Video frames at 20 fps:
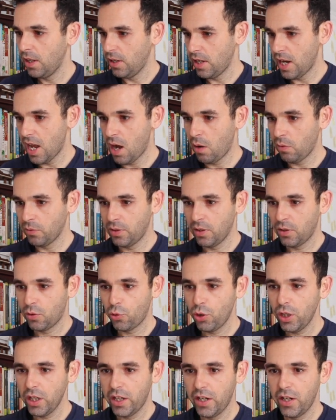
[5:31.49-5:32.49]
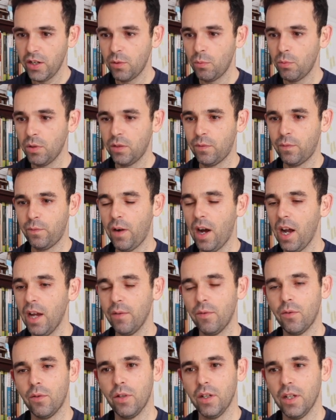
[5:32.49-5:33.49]
Now the trick here with
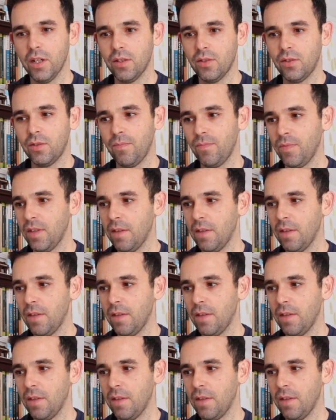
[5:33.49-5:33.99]
Fiverr is,